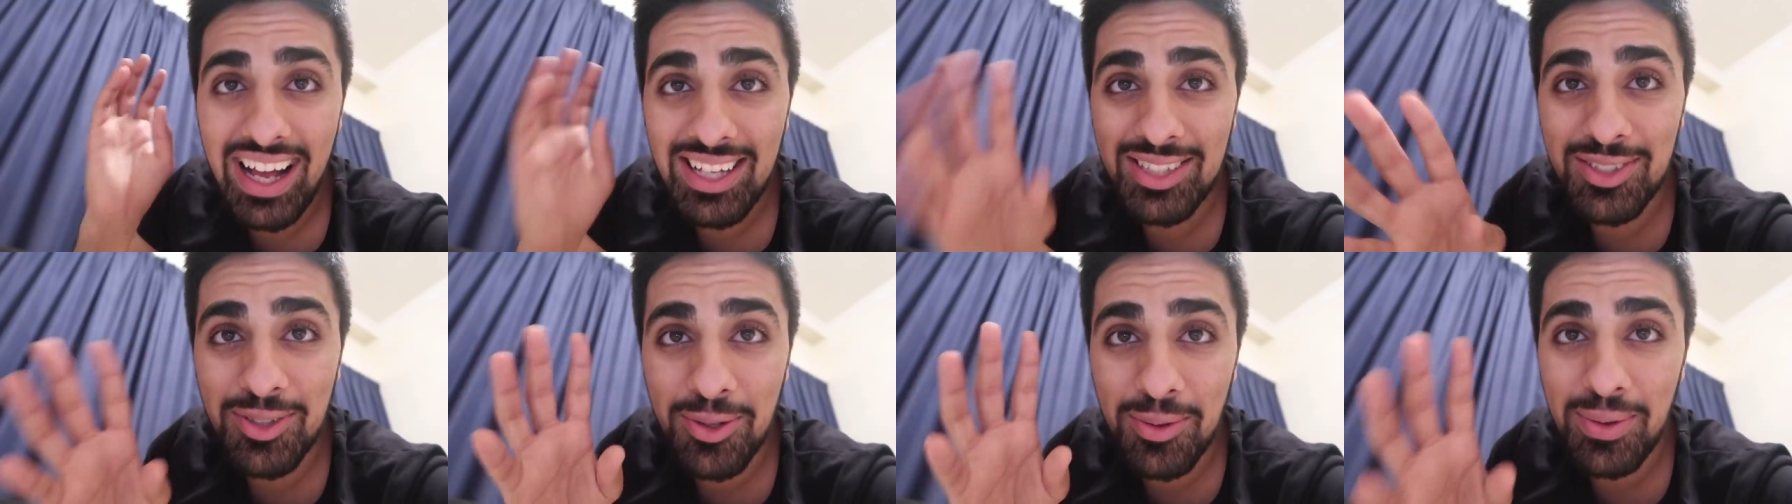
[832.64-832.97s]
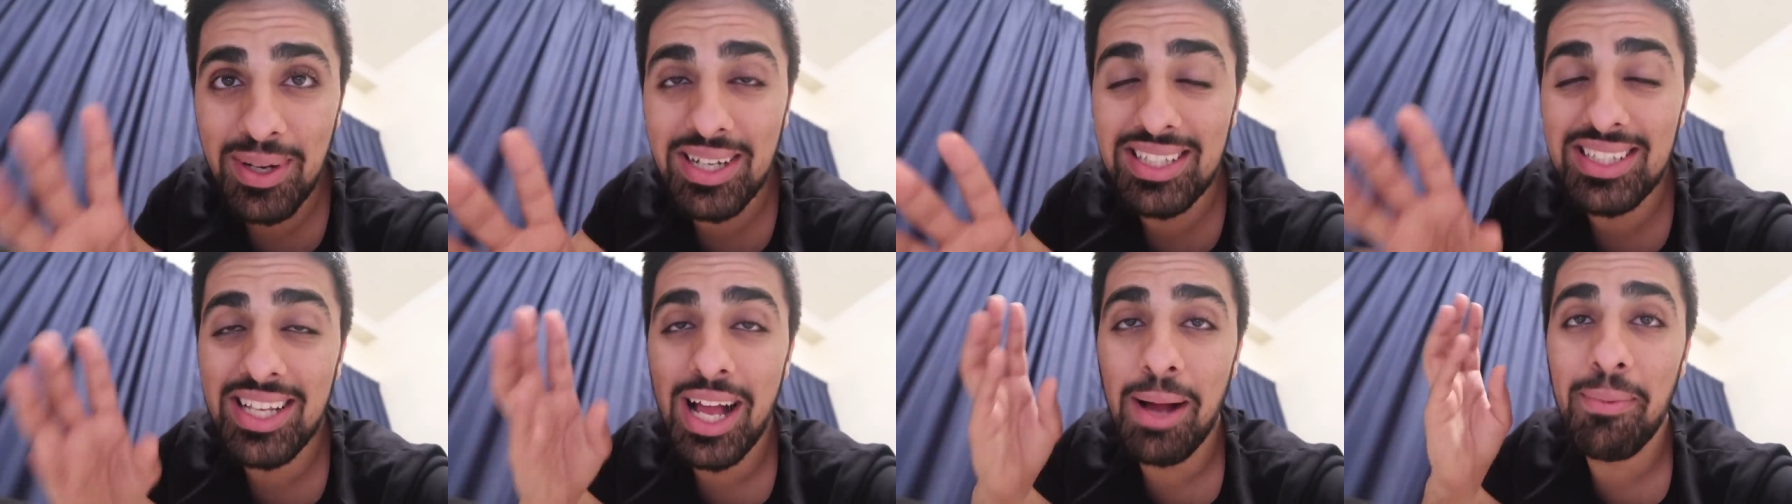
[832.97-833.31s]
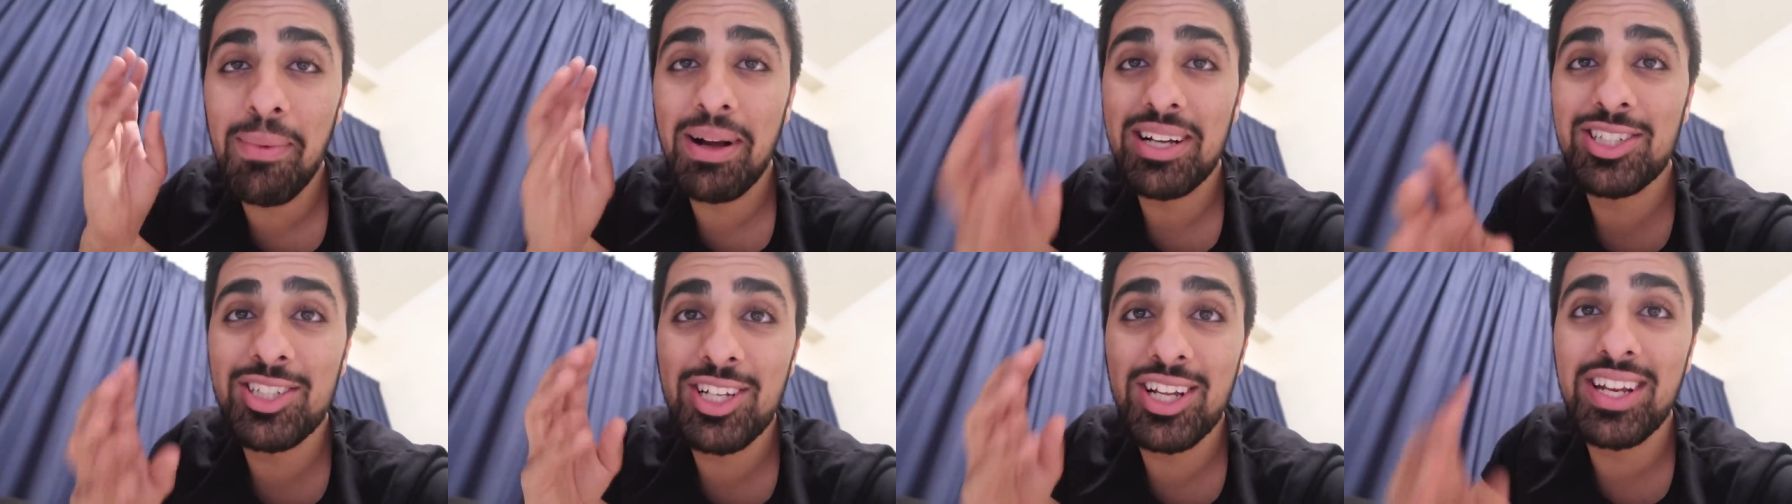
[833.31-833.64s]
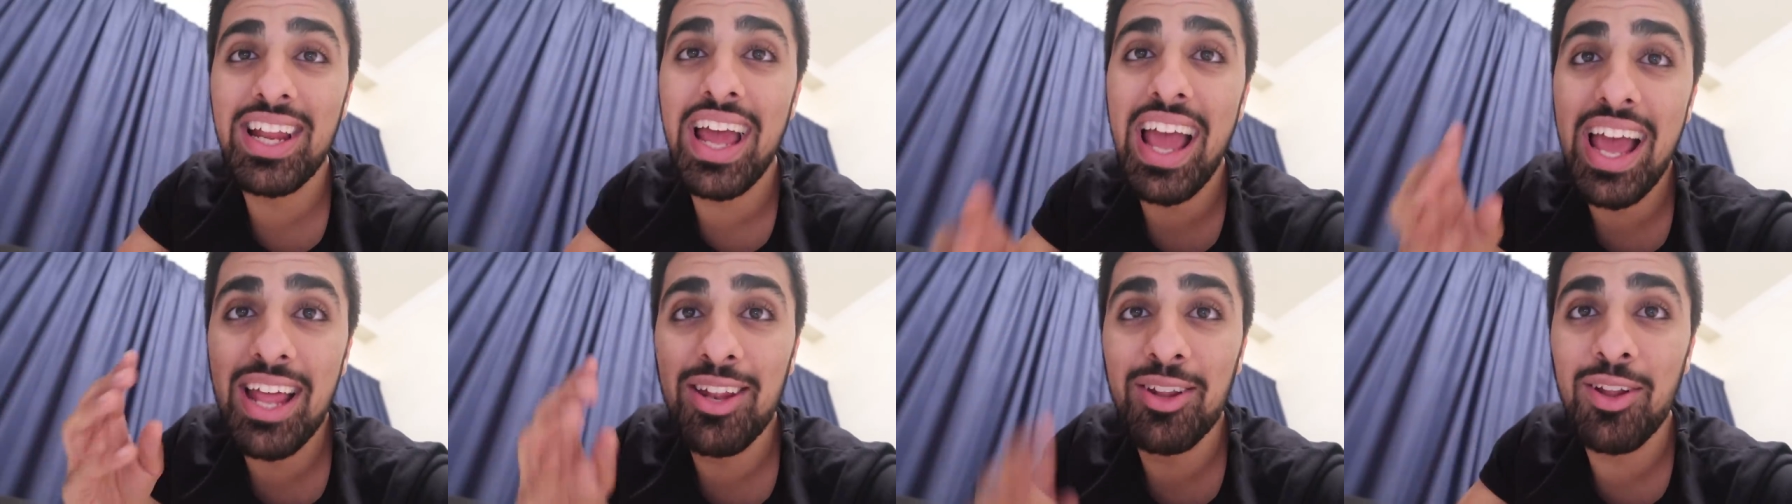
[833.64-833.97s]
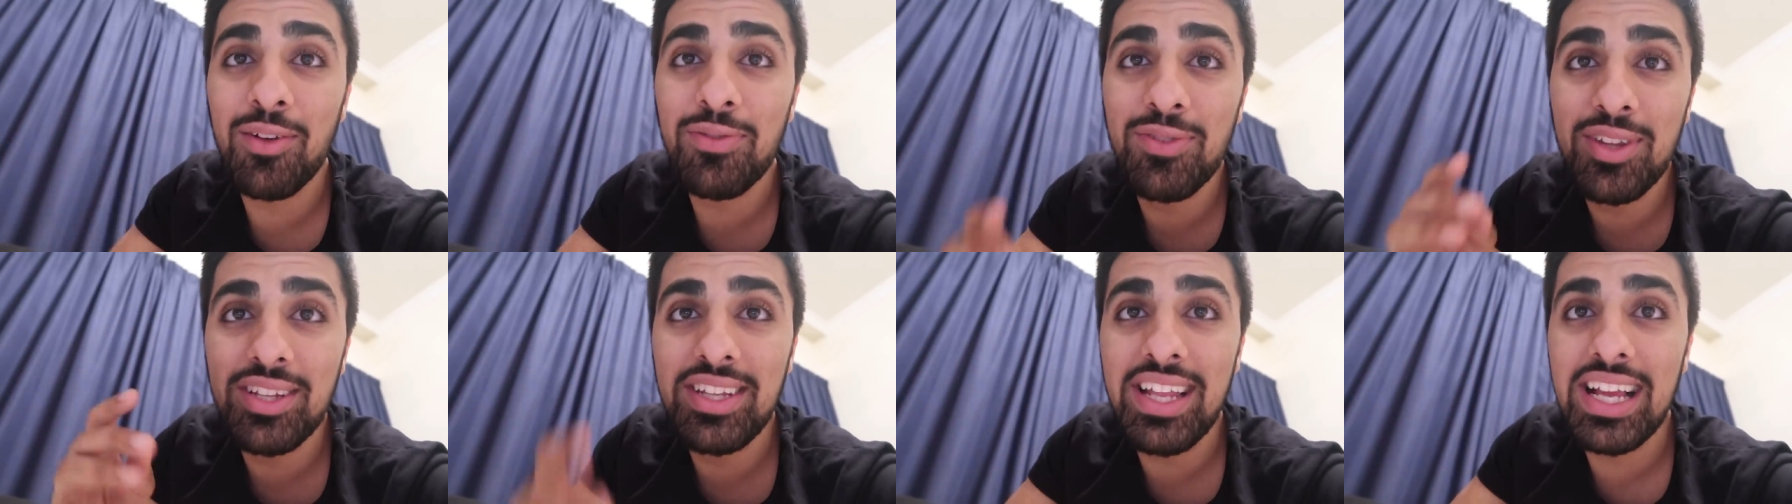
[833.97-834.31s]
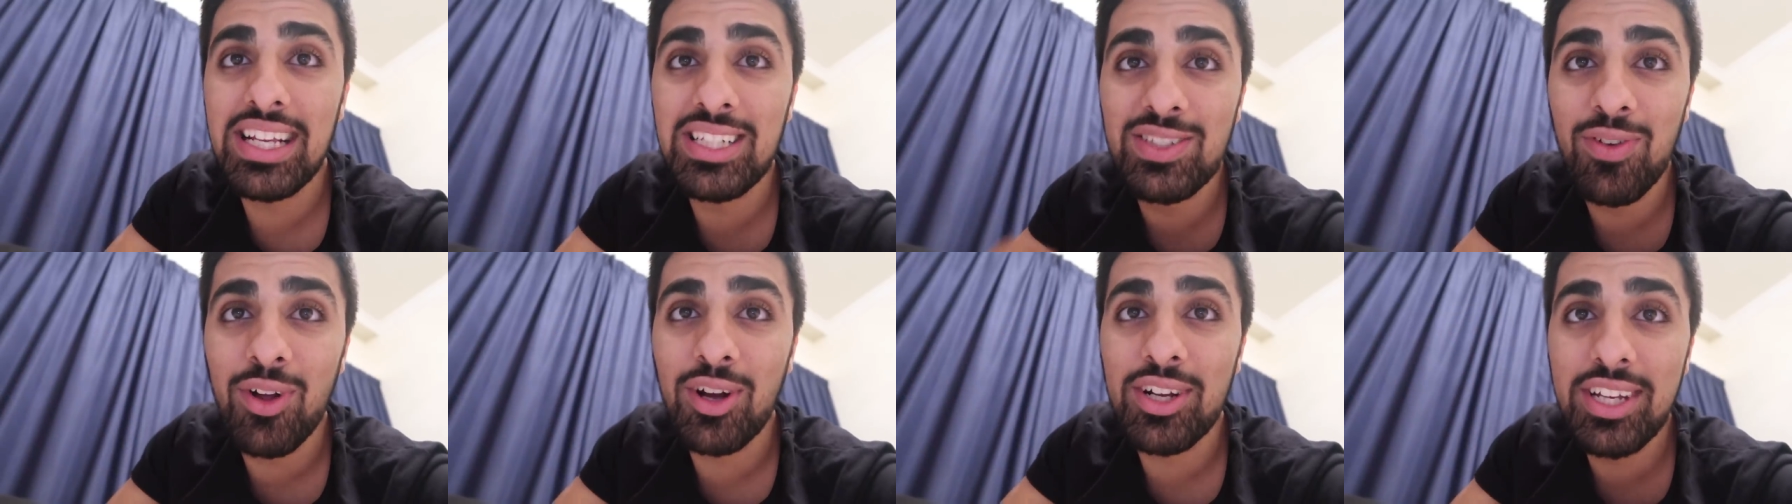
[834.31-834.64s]
As always, I'm actually gonna end off
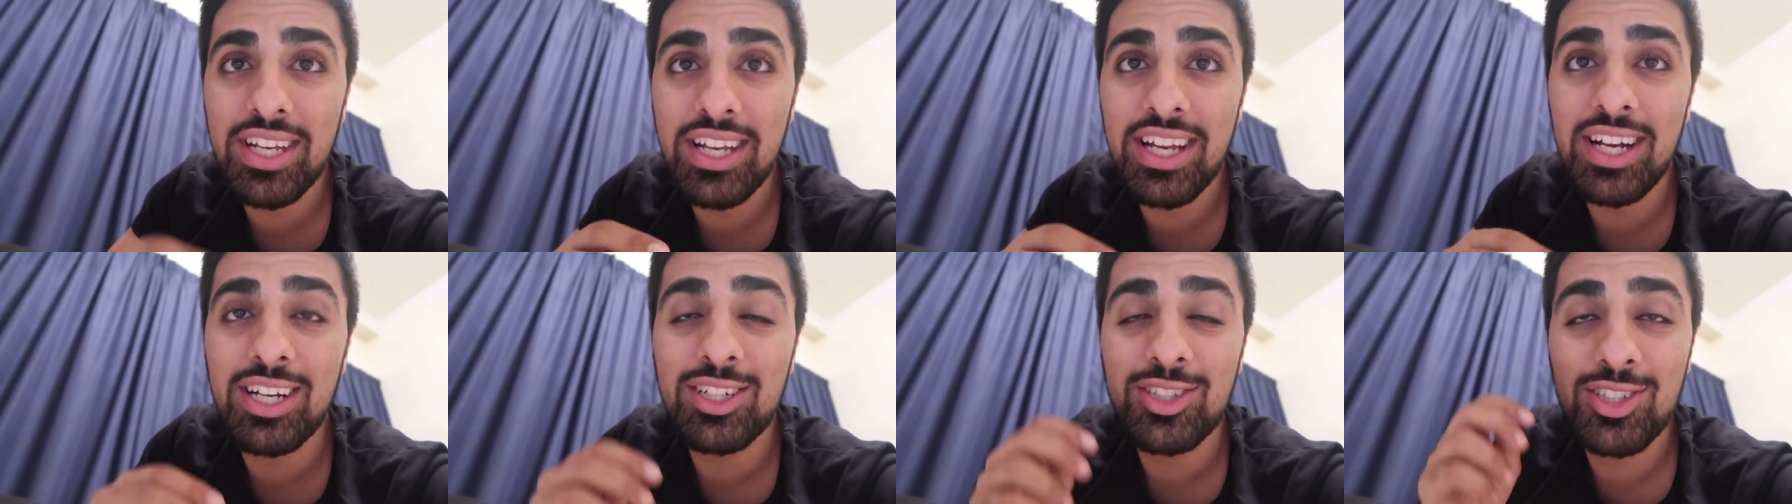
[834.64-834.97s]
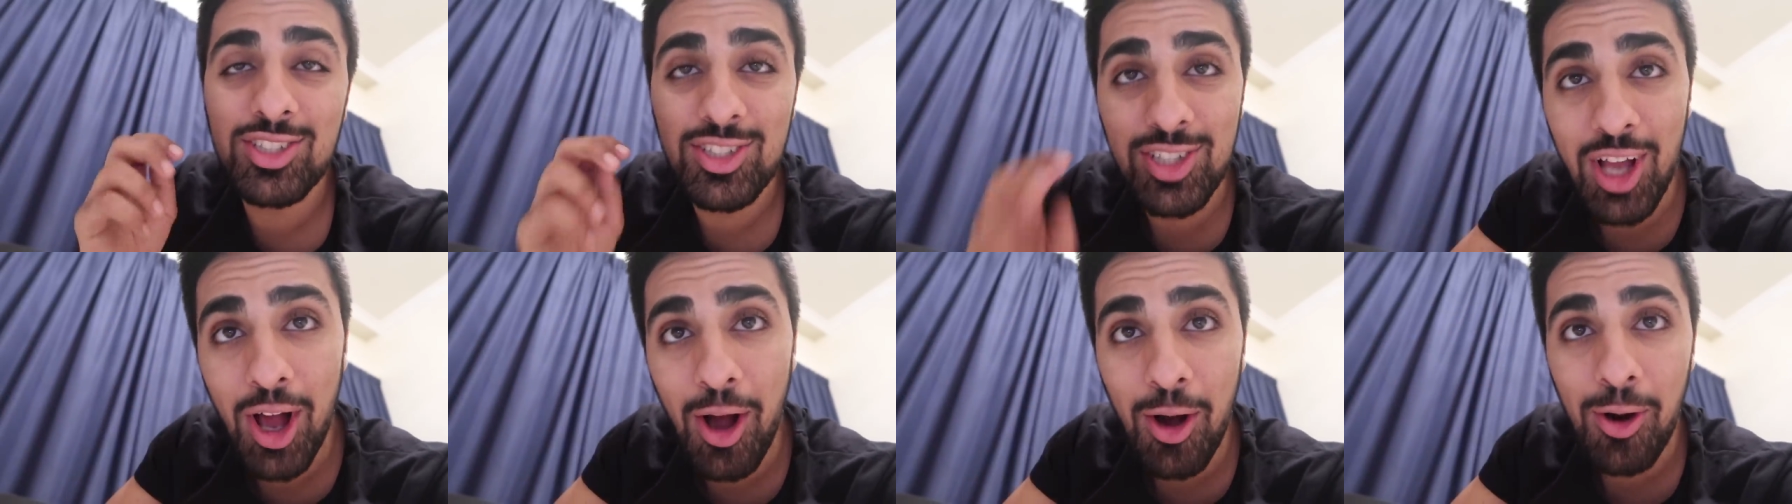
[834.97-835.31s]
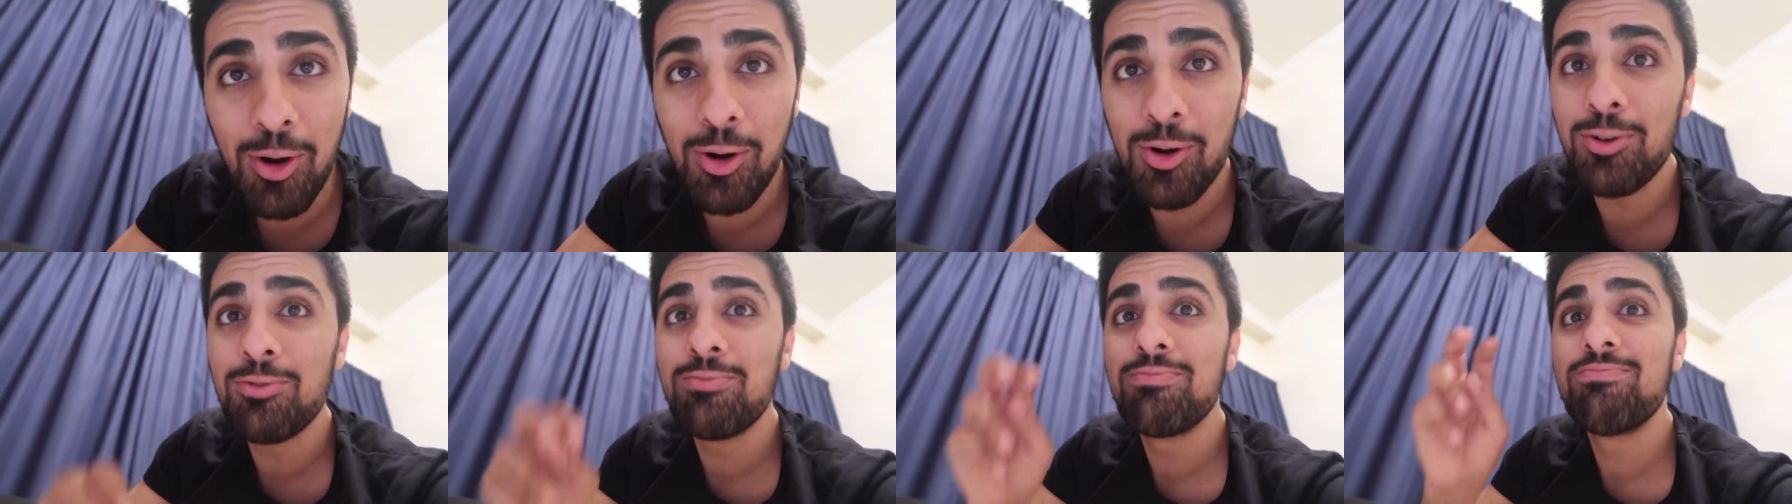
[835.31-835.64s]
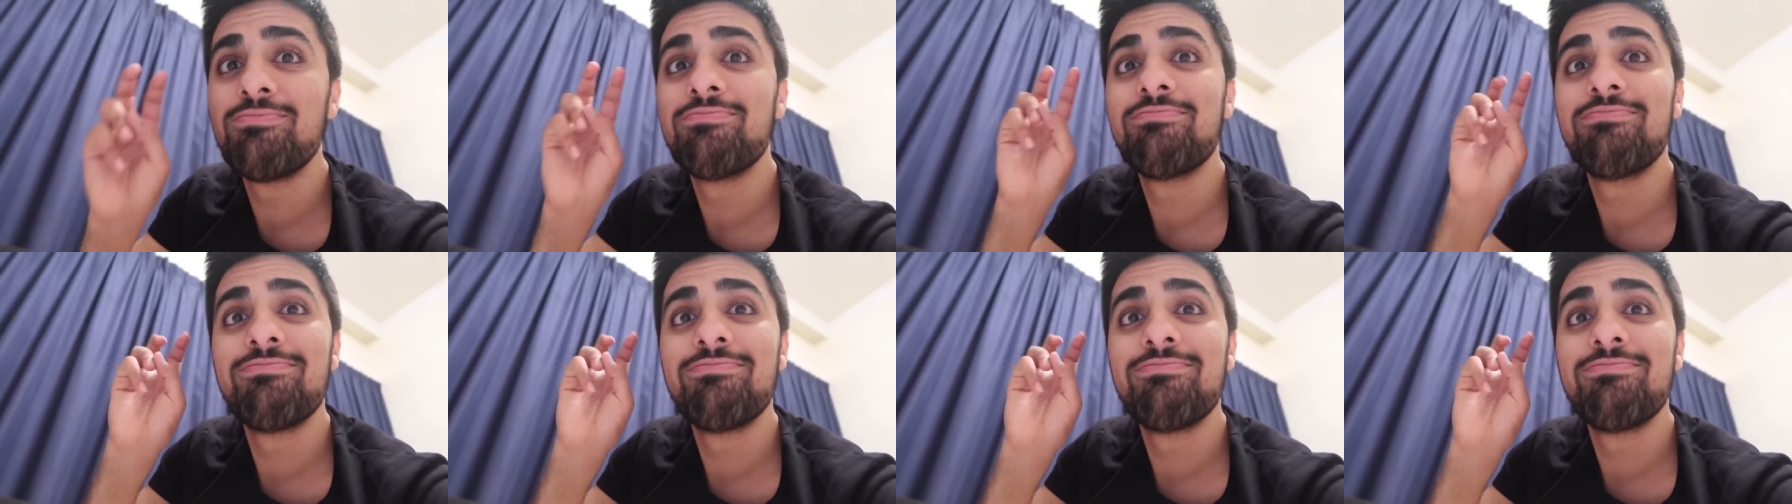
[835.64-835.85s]
today's vlog here, so...